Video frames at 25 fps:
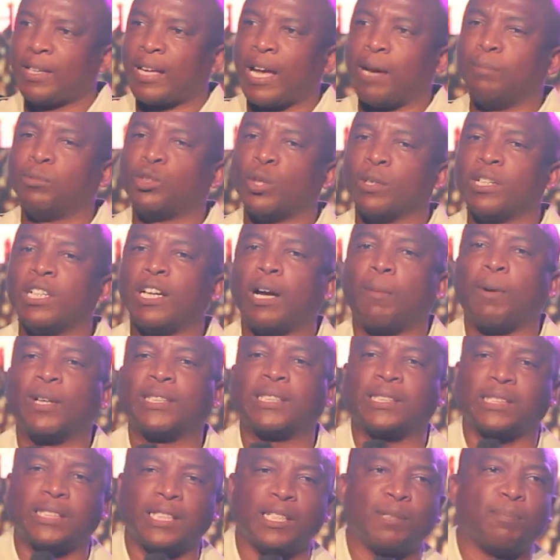I'm talking
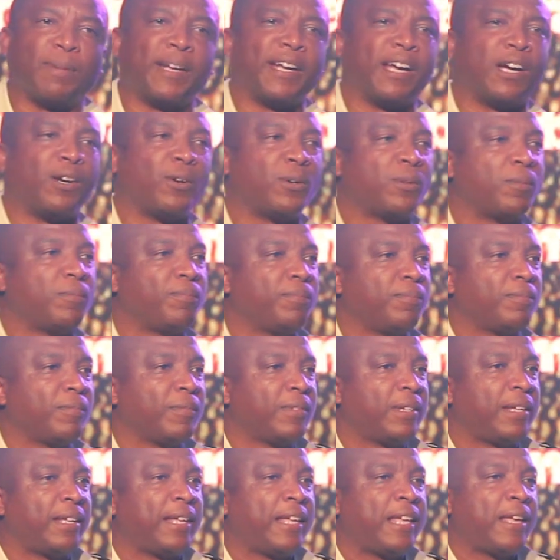about stigma now.
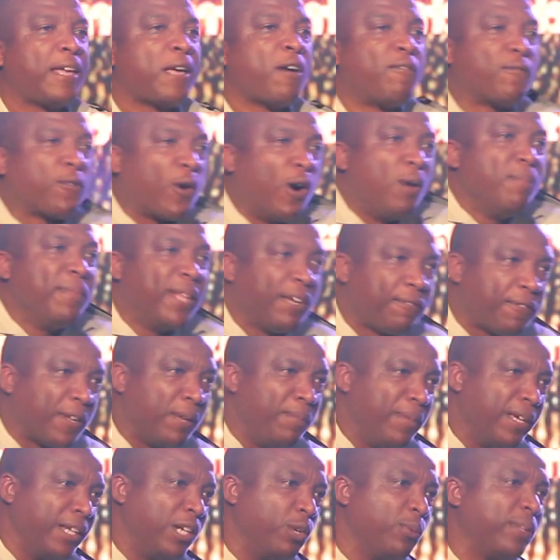From the
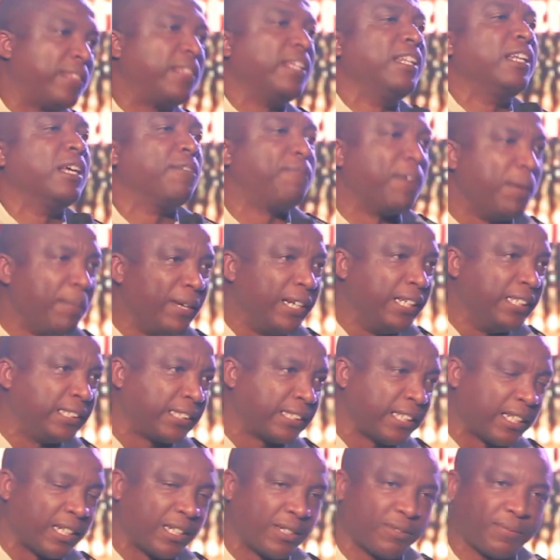family, within the family
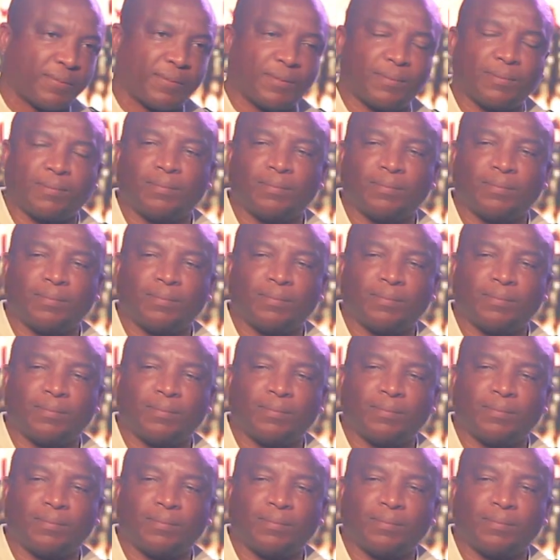itself.